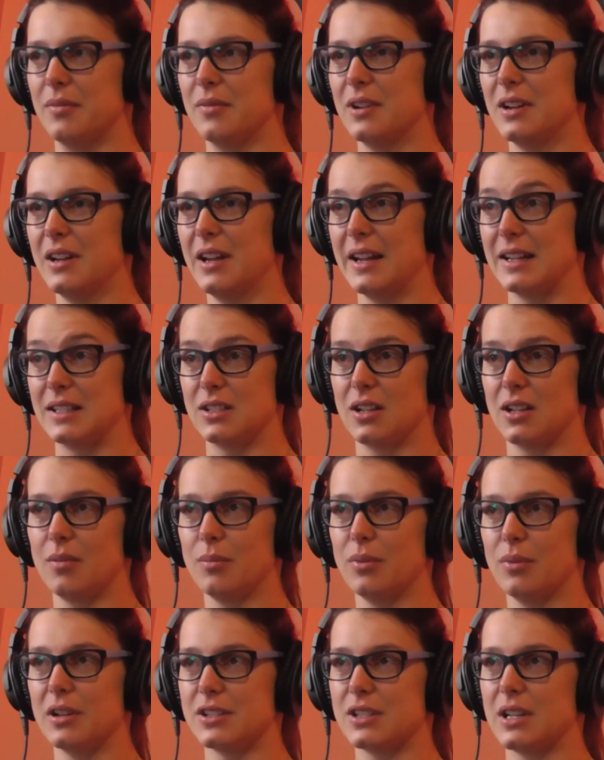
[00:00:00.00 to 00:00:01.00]

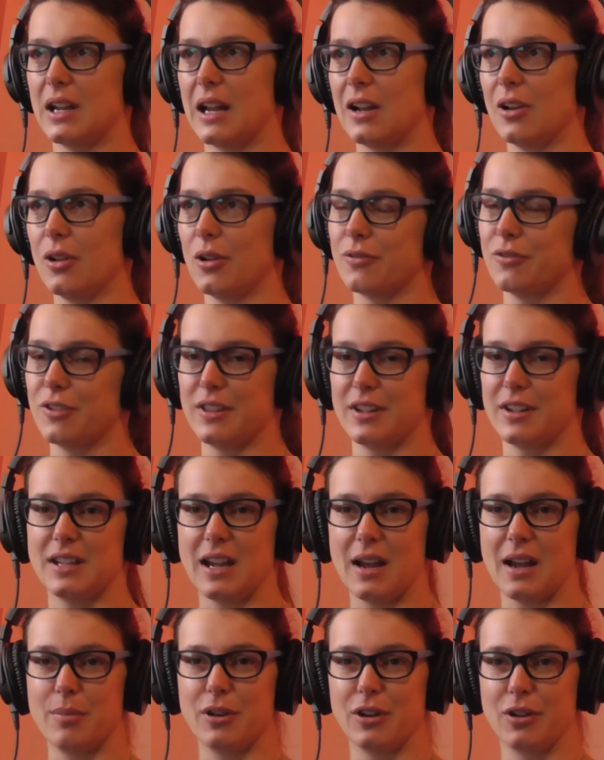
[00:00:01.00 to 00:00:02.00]
example as an analog for things
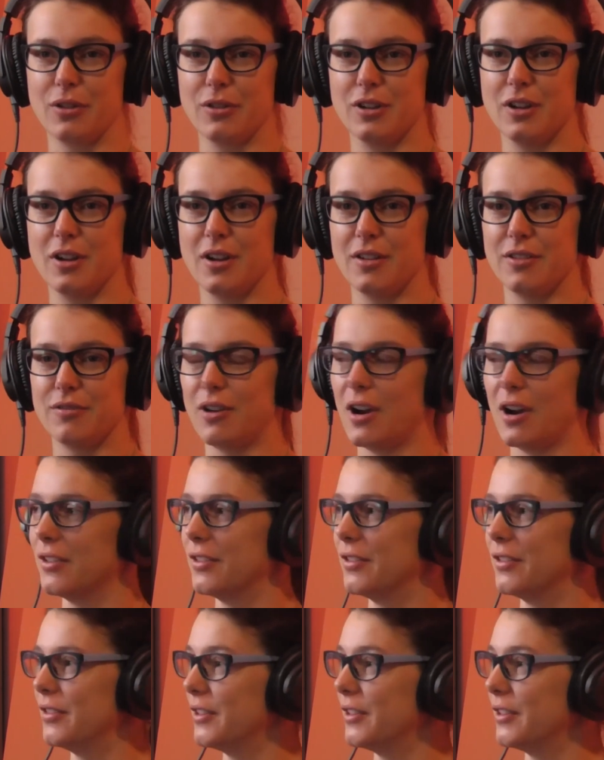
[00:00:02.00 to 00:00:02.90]
happening on Earth rather than the